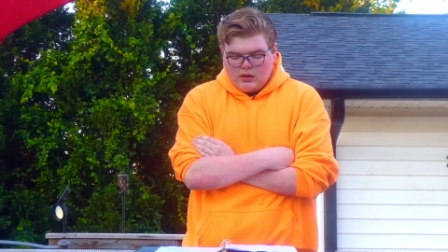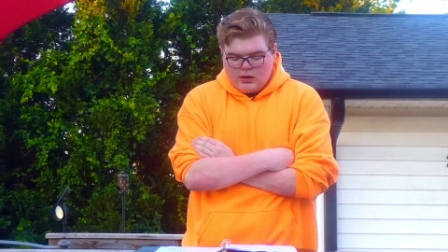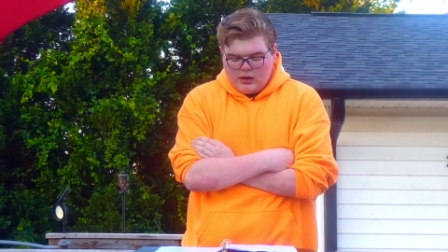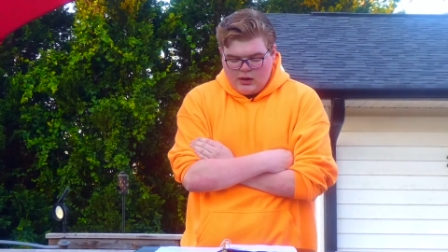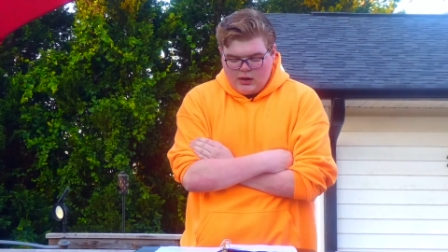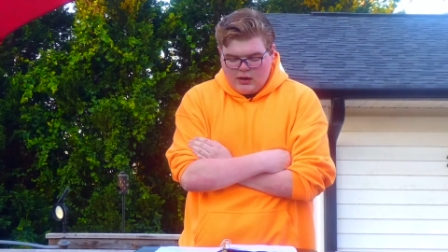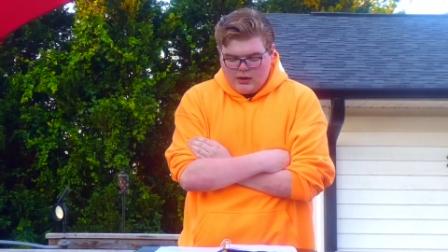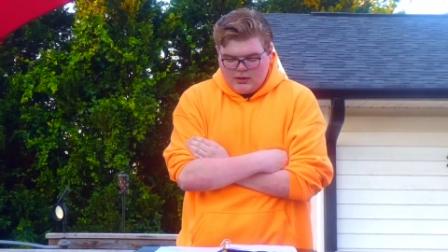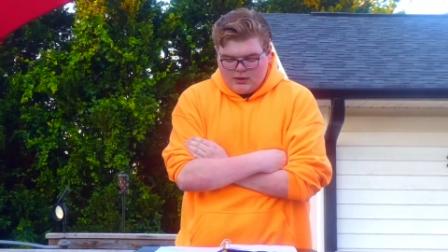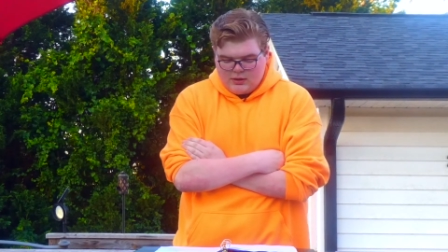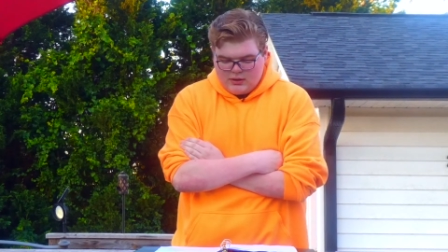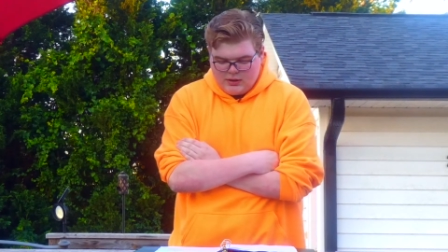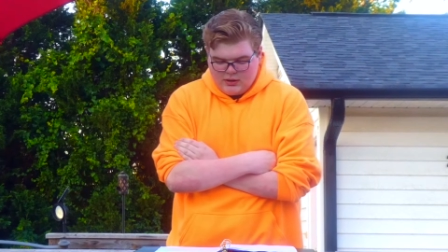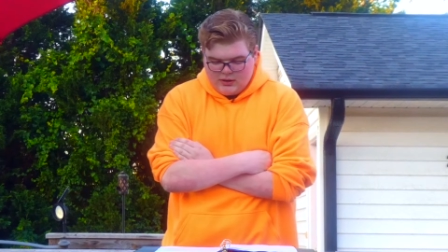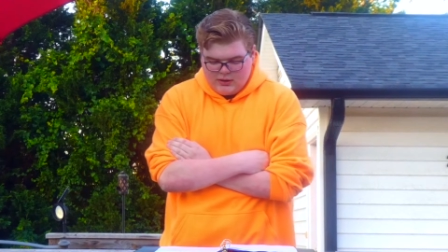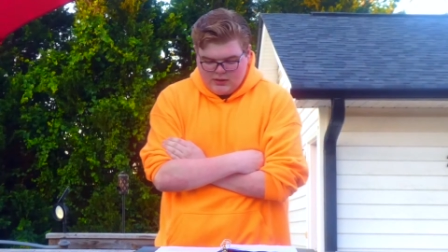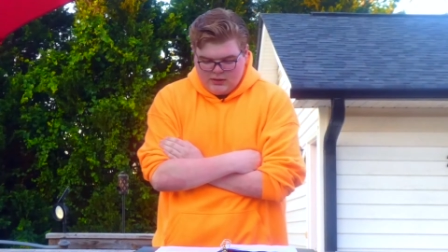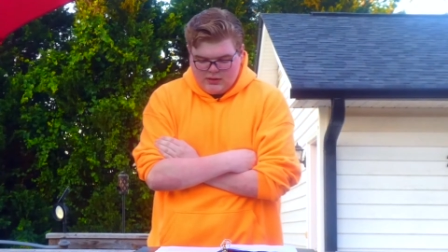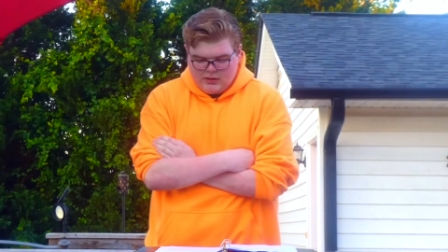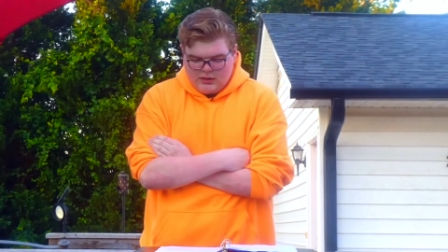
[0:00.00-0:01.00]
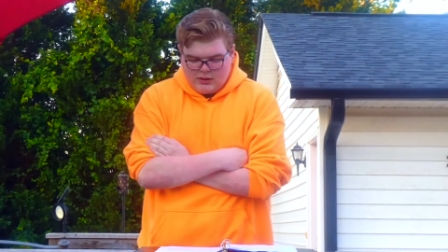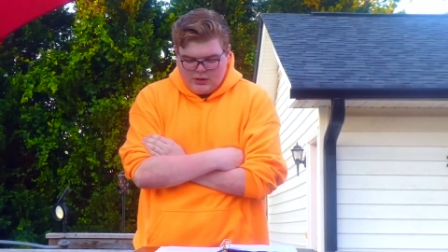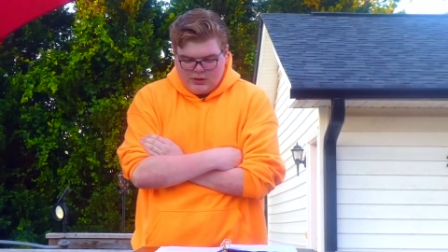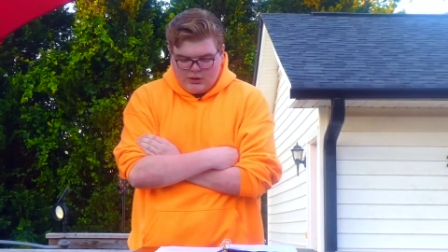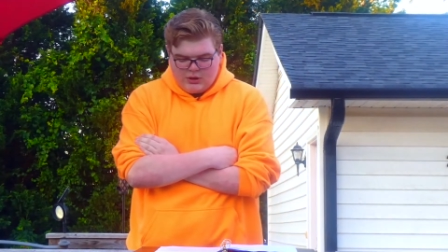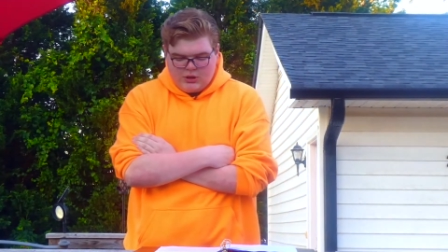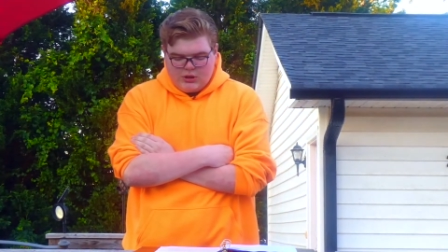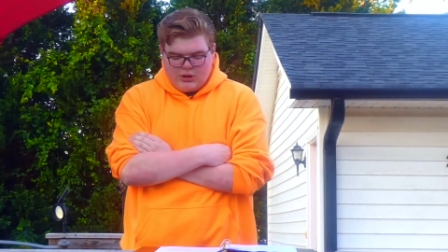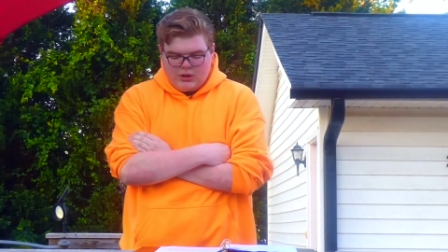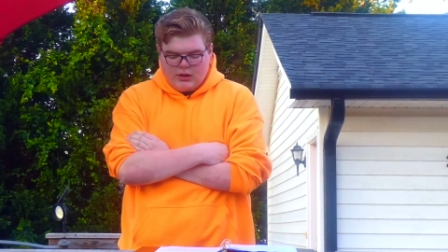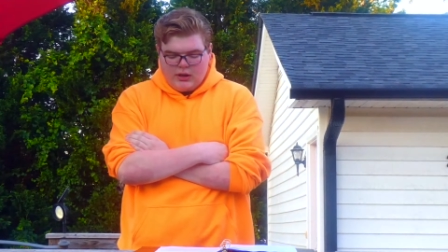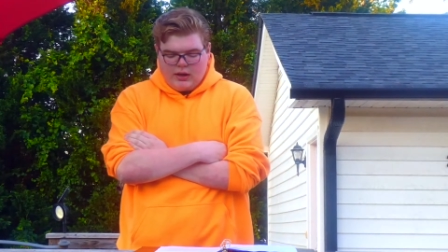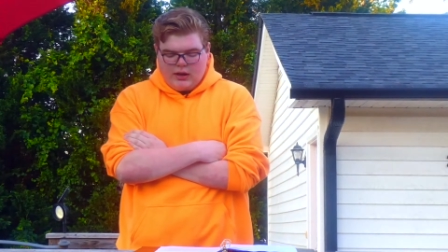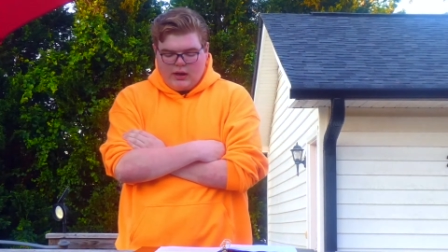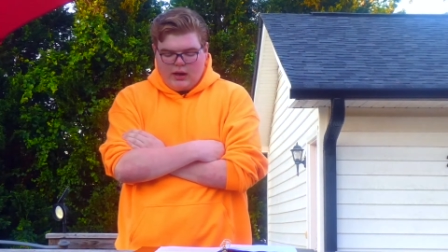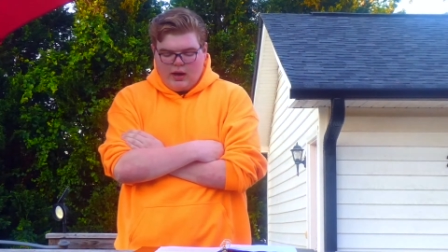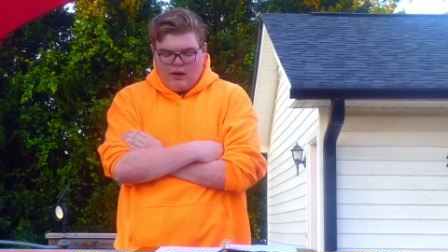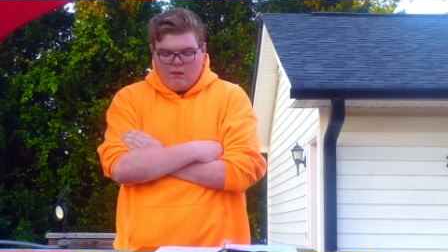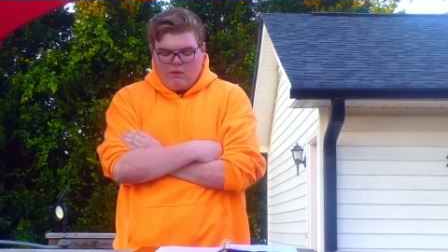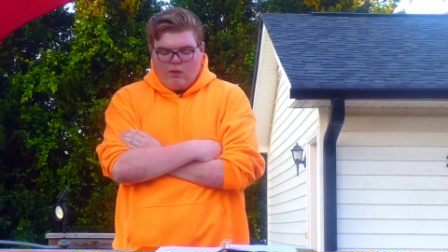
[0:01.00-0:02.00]
God sees each and
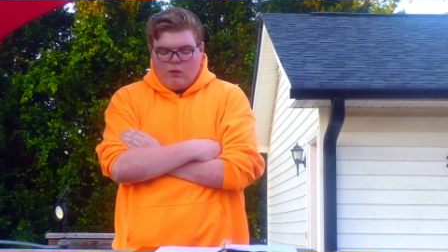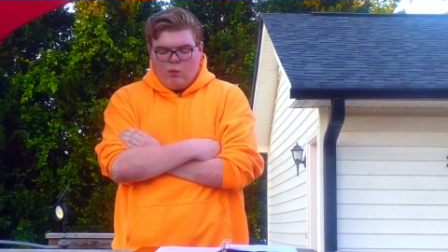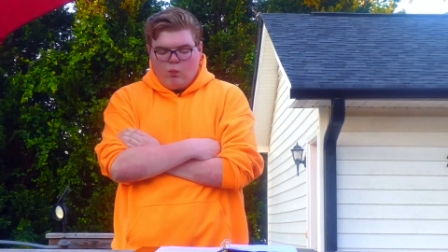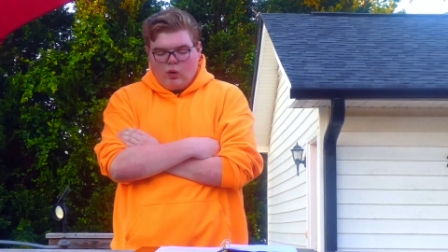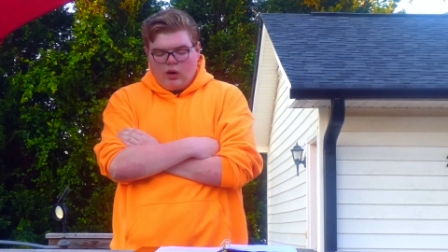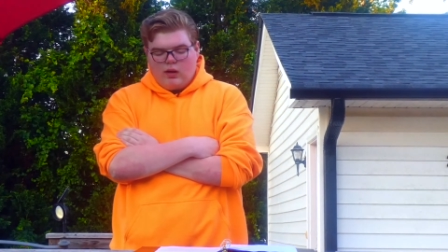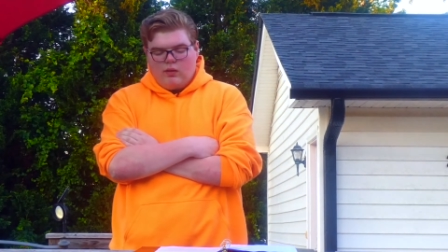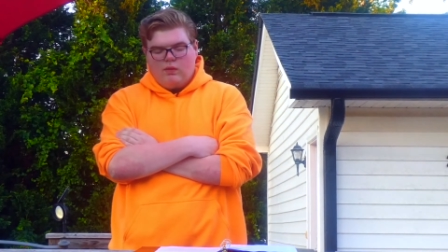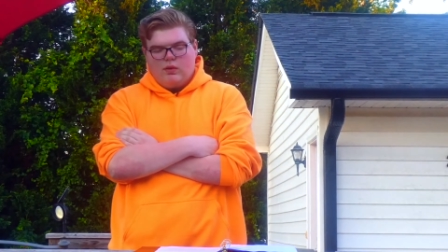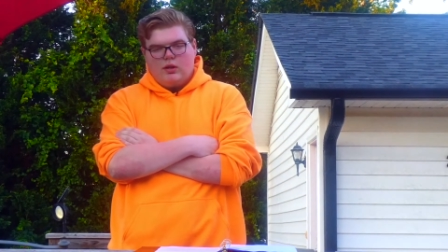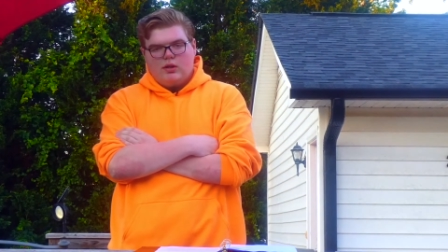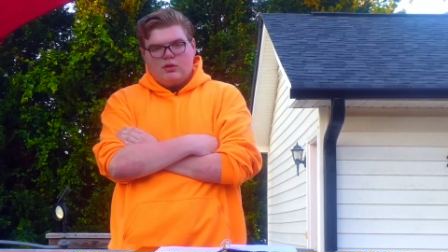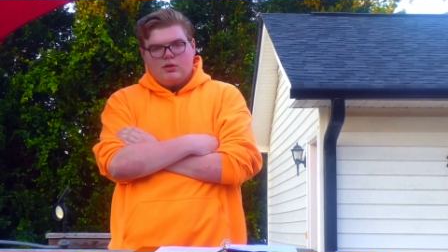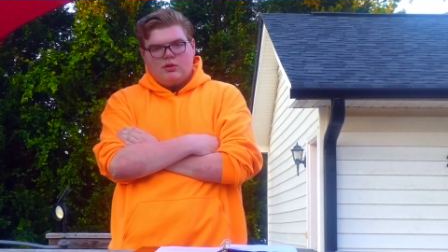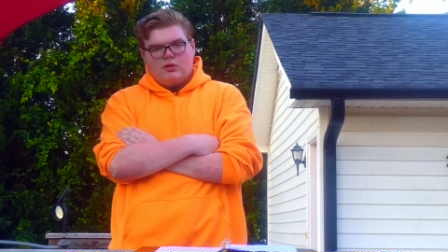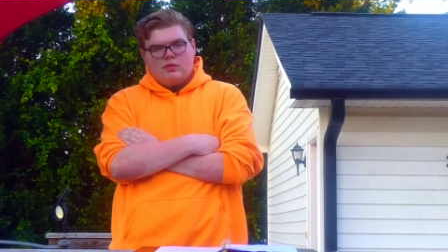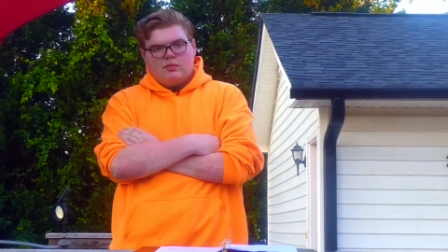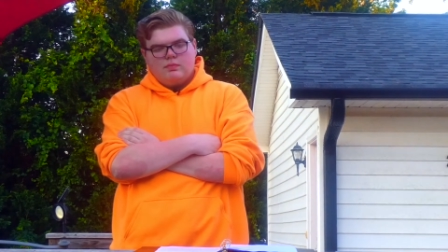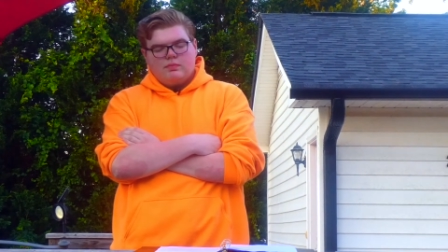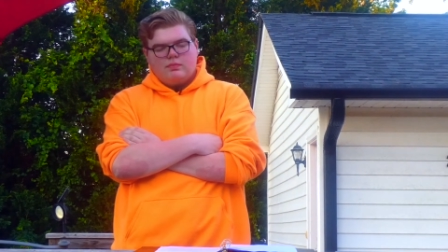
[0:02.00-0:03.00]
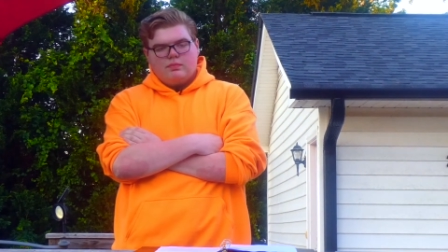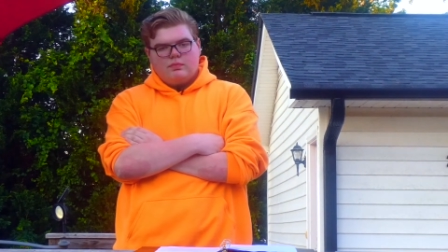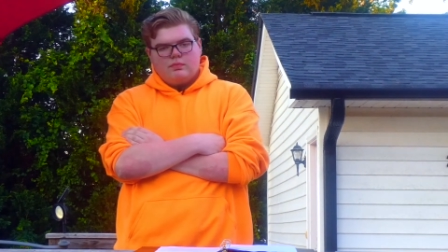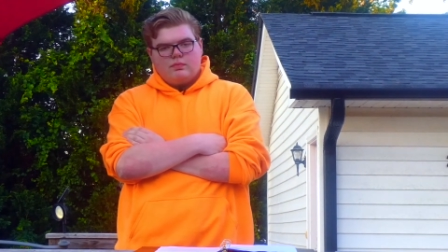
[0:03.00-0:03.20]
every one of us